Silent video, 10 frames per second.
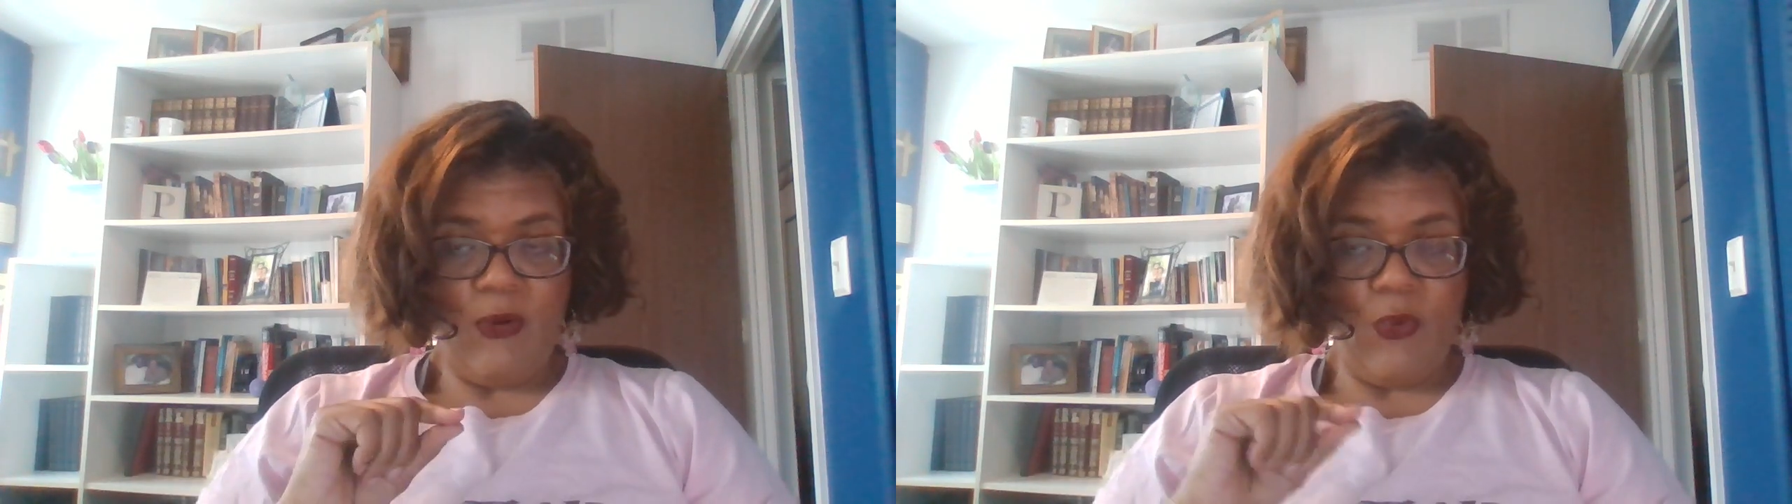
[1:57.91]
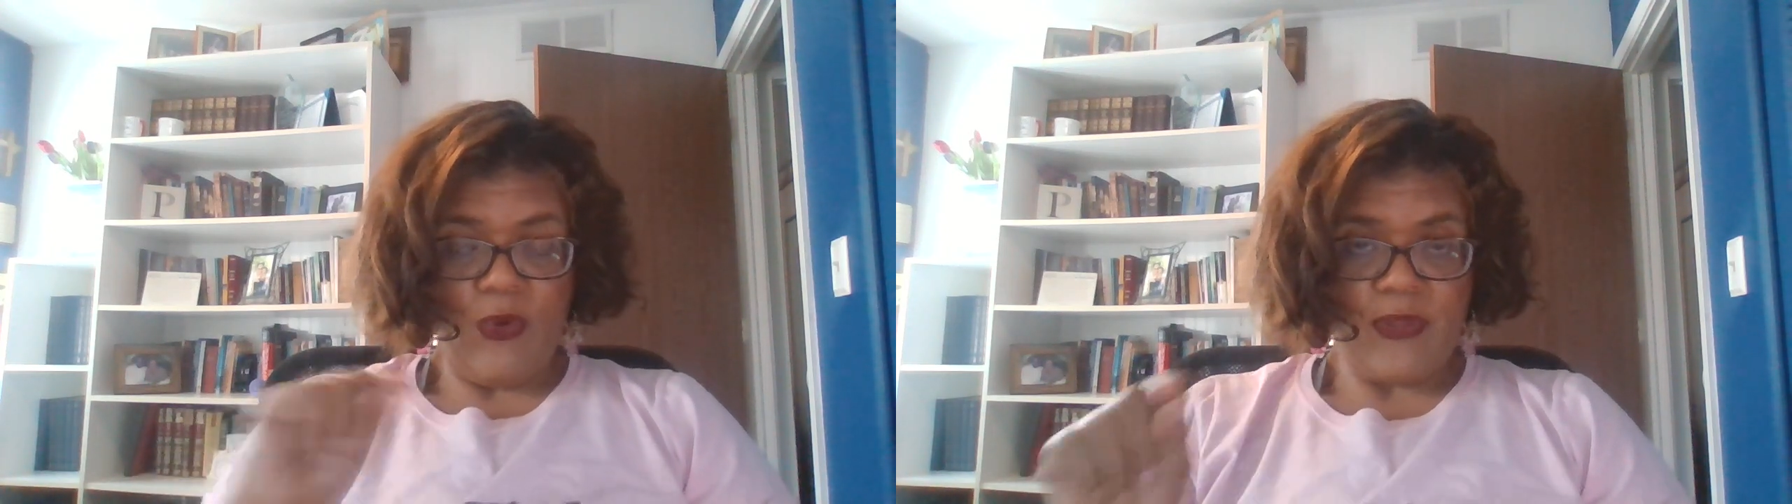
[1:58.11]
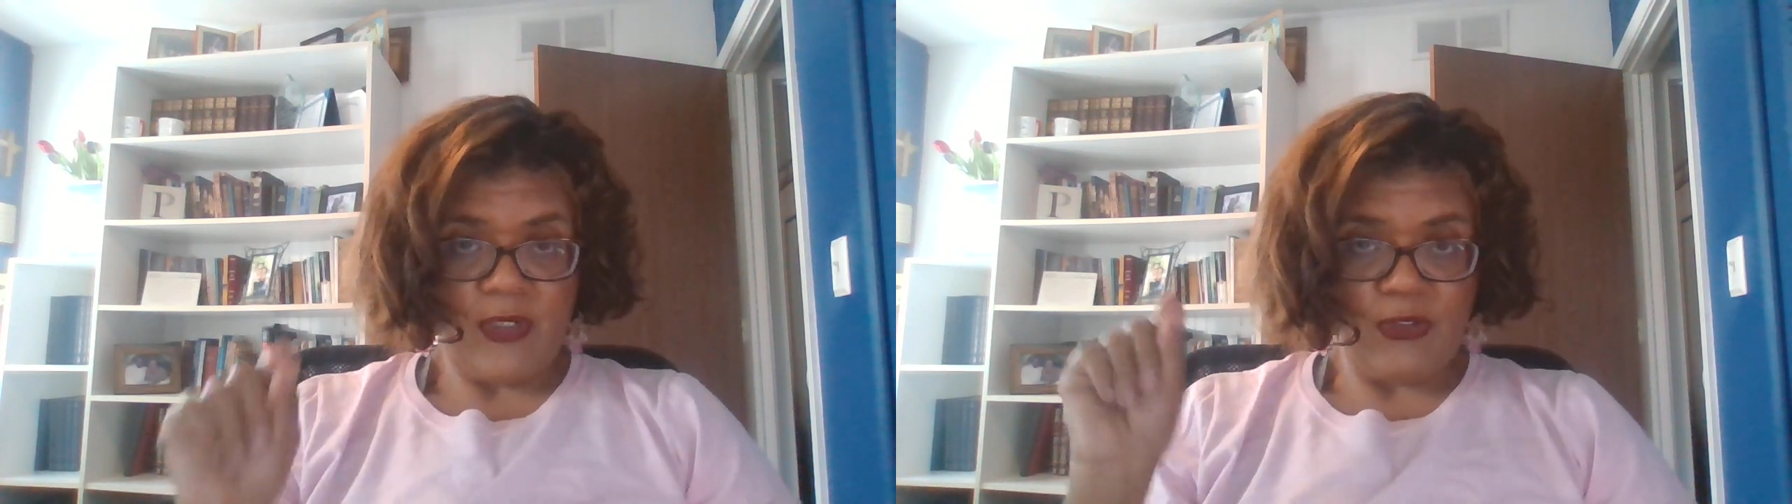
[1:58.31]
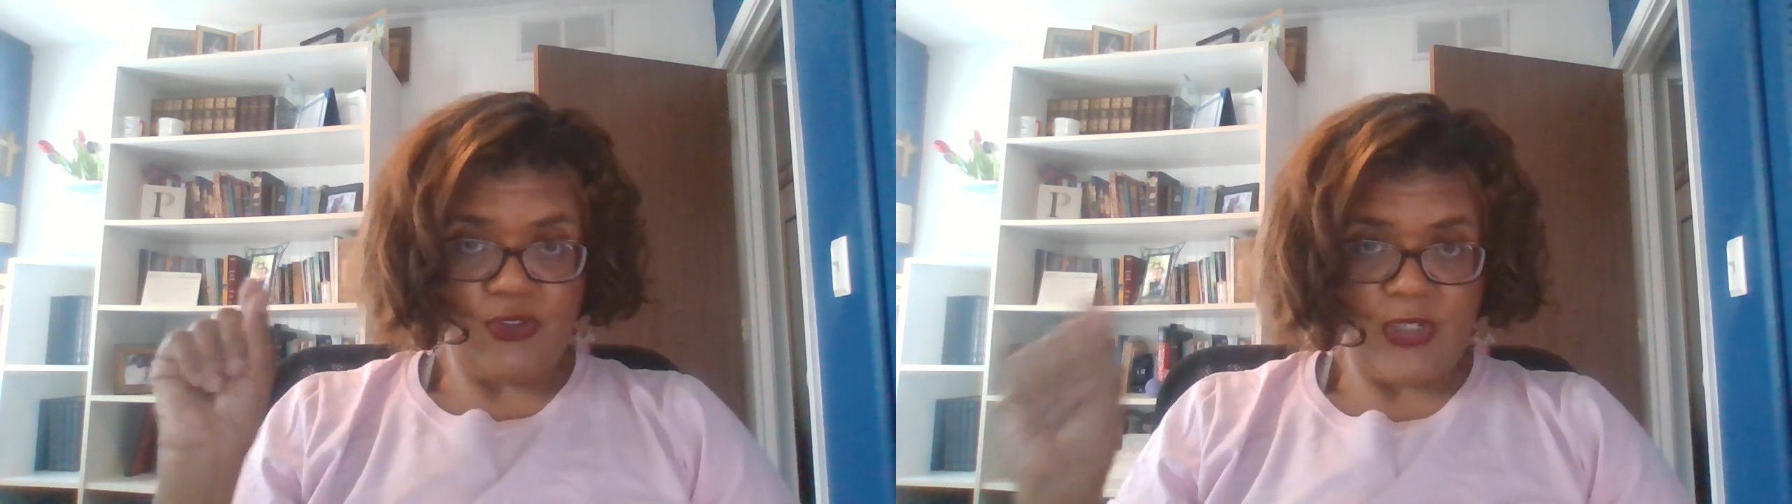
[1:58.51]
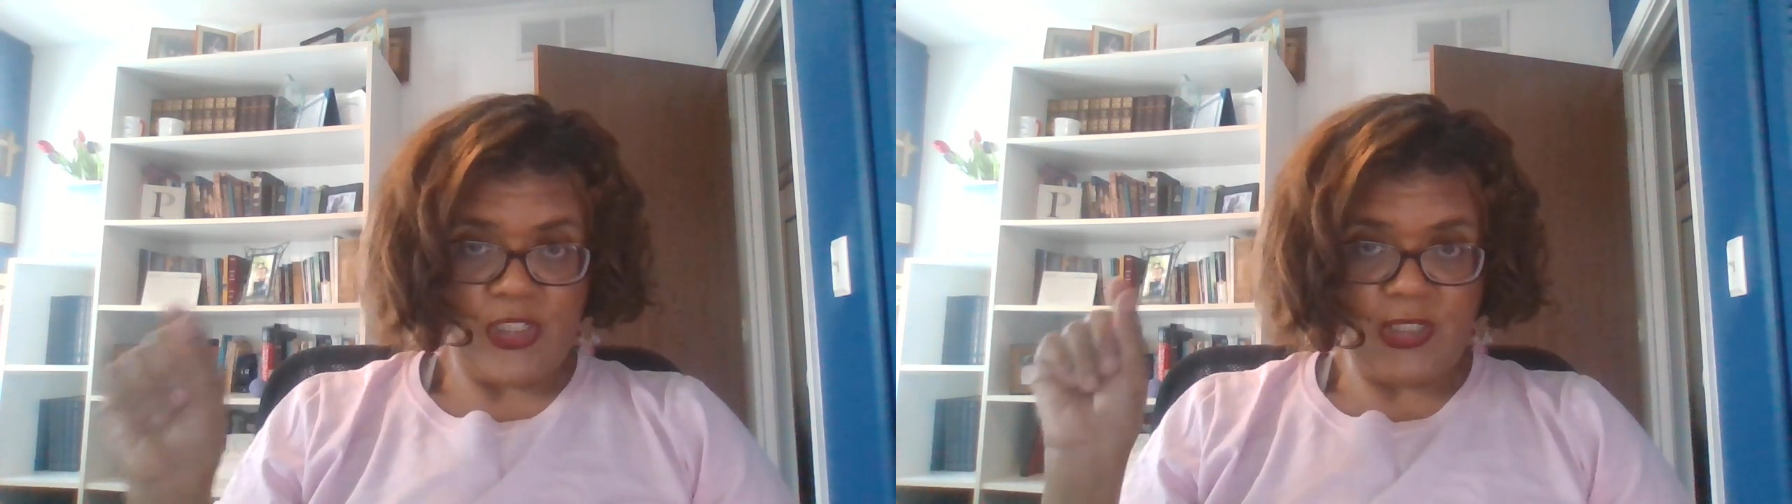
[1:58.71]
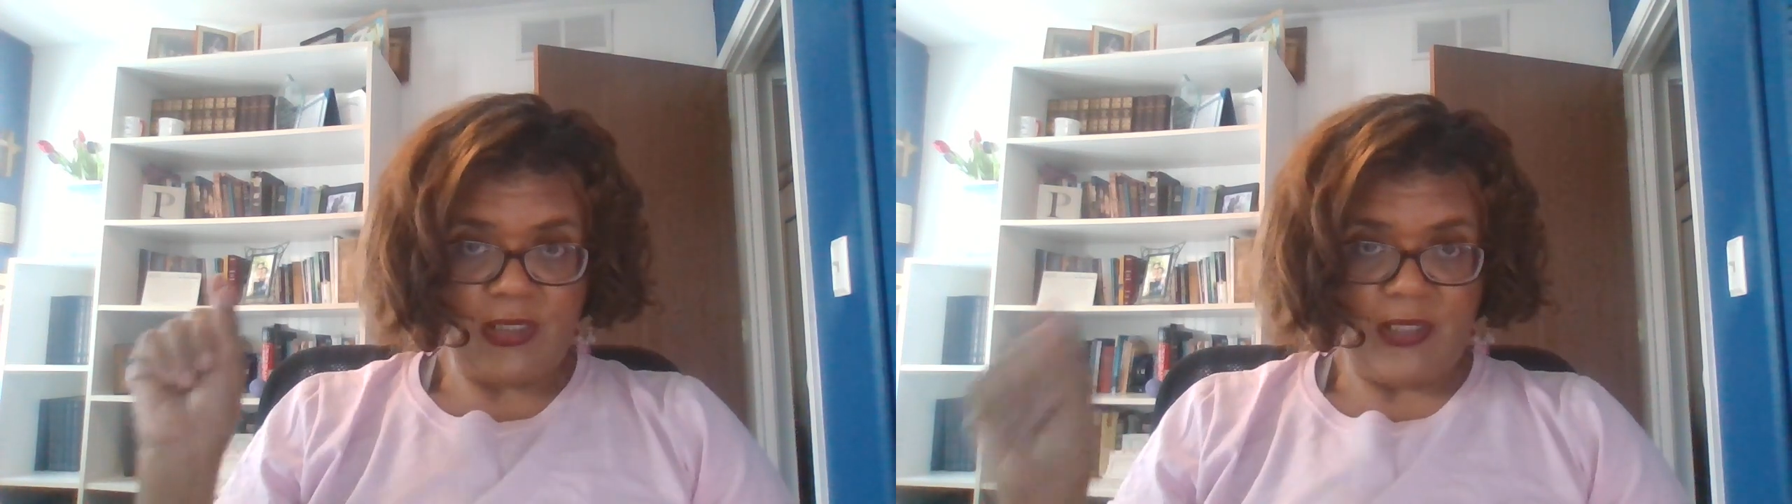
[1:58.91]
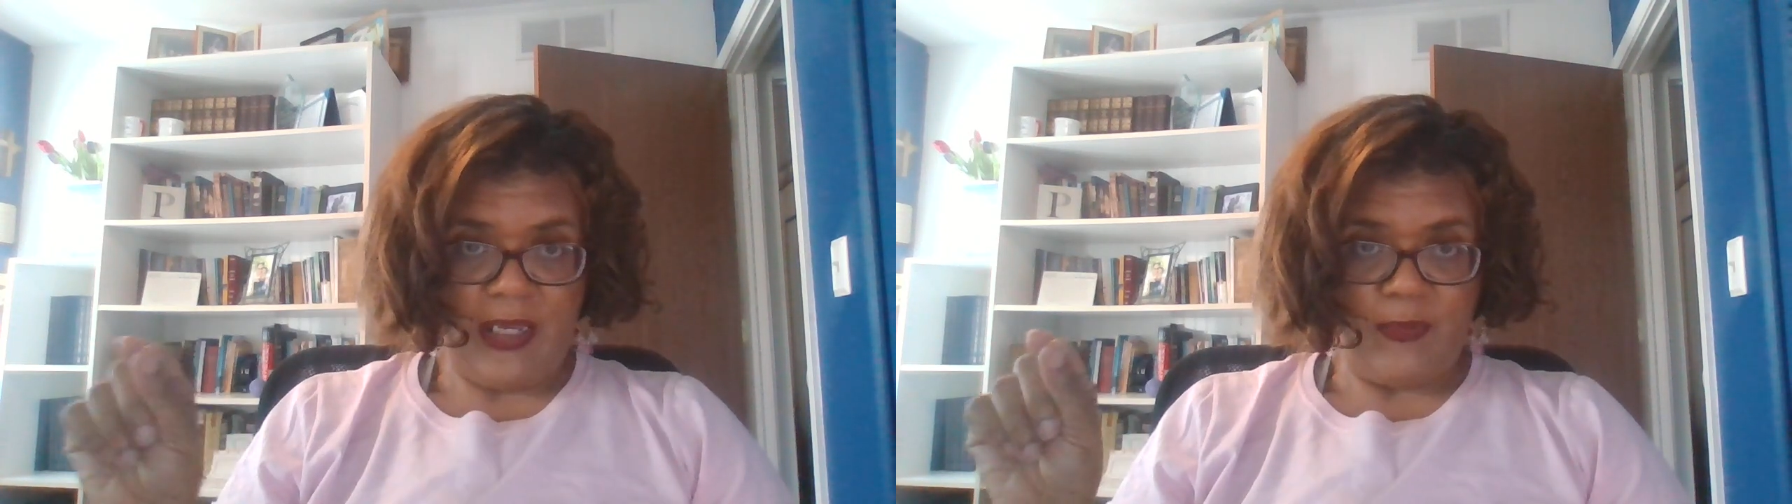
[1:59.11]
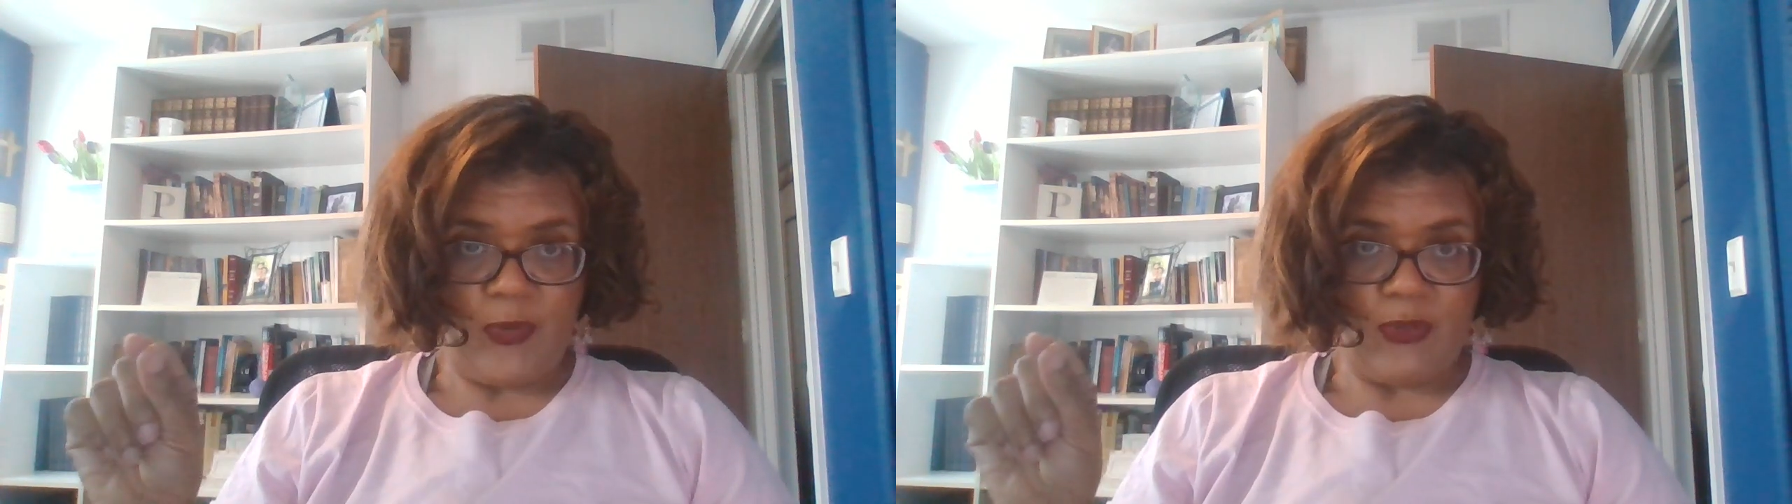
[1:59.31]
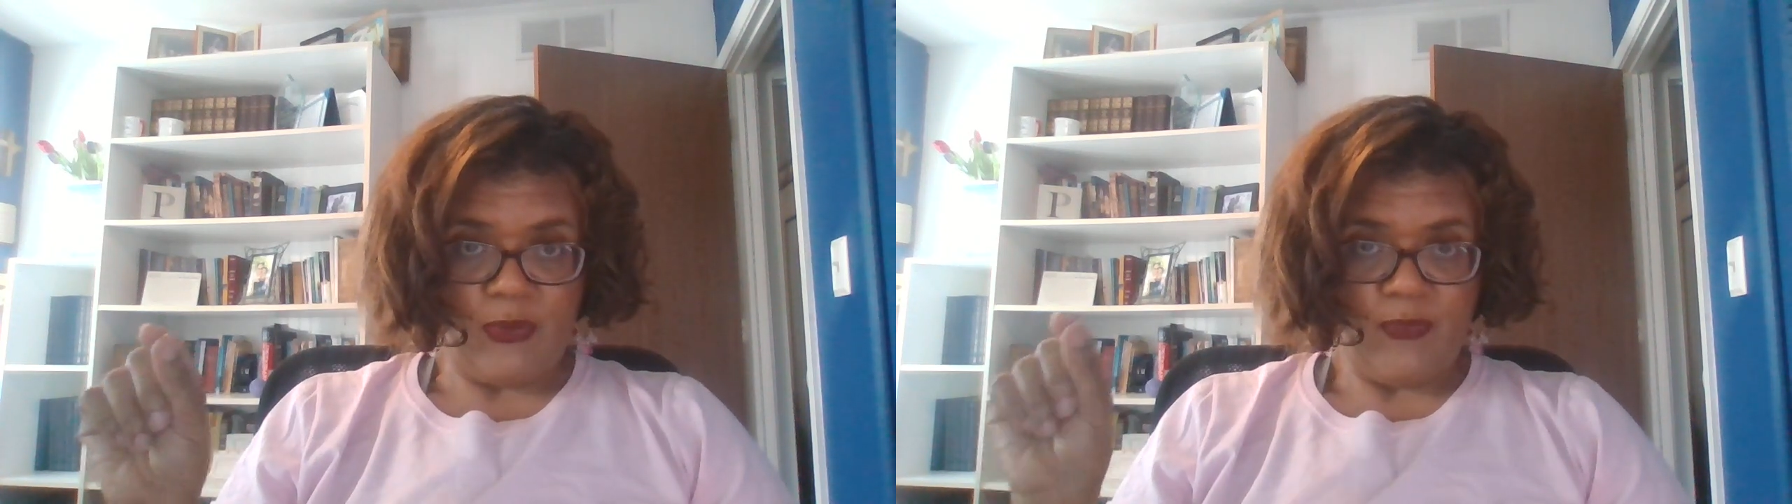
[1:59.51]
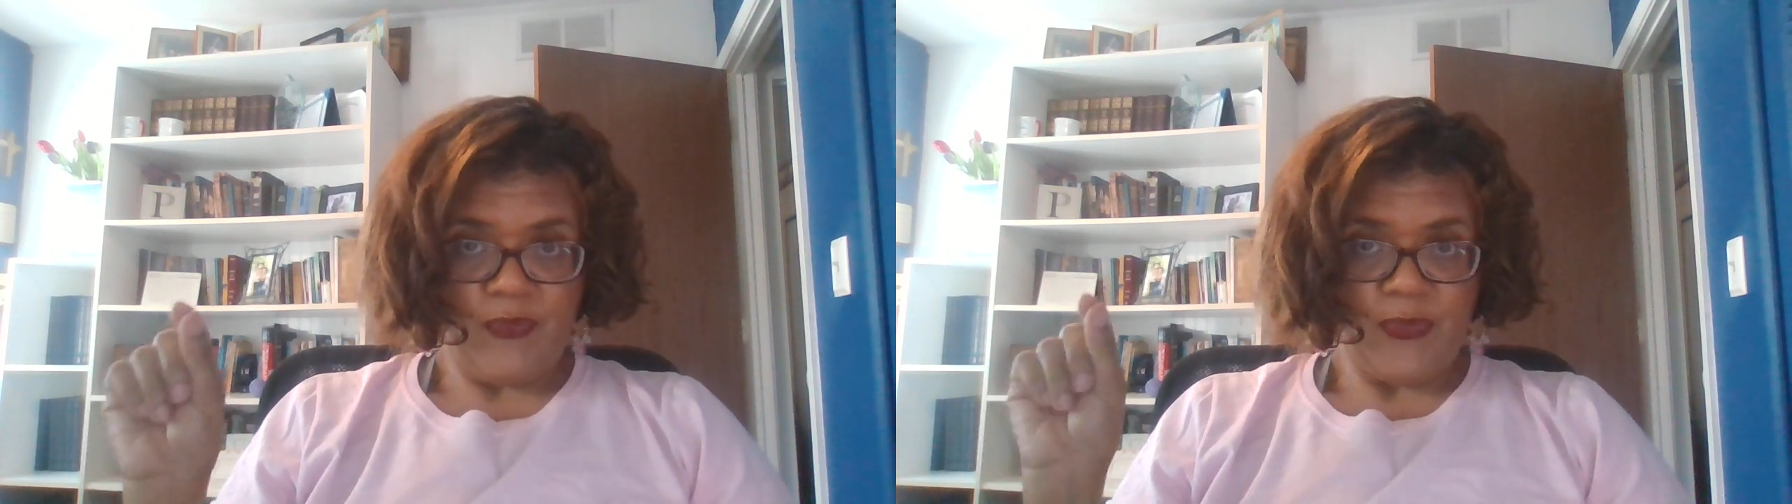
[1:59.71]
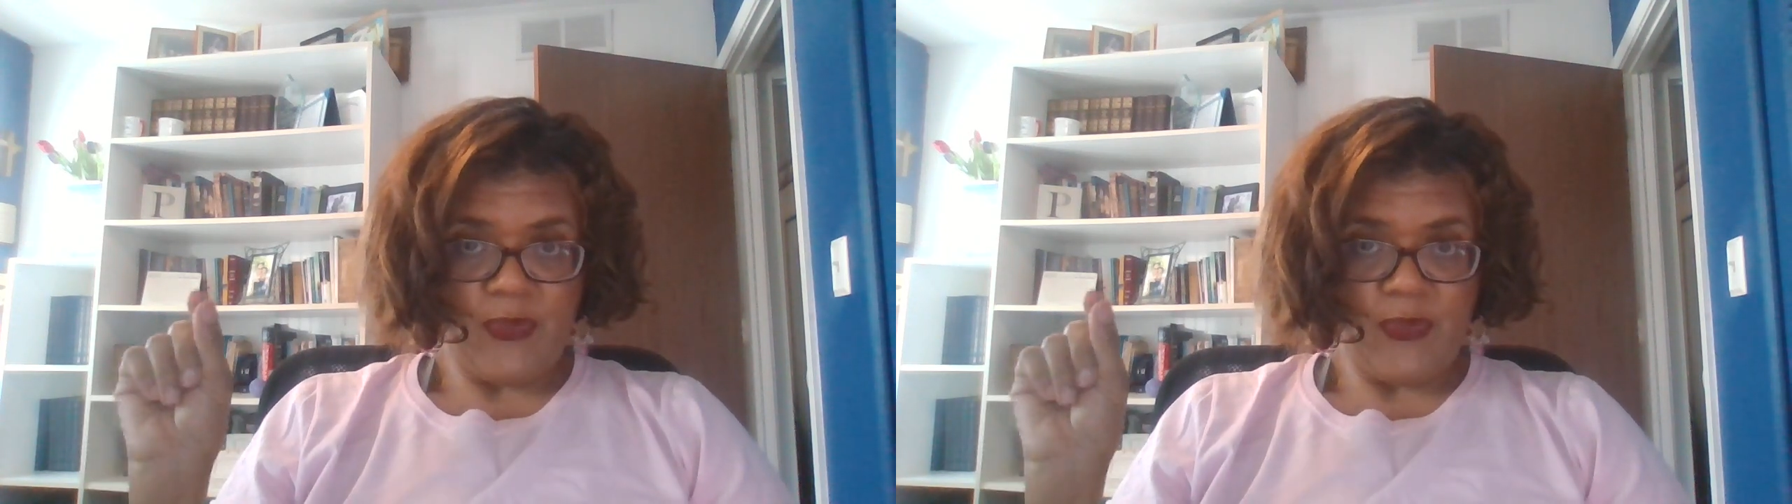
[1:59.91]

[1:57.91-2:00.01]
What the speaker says: On the nutrition label,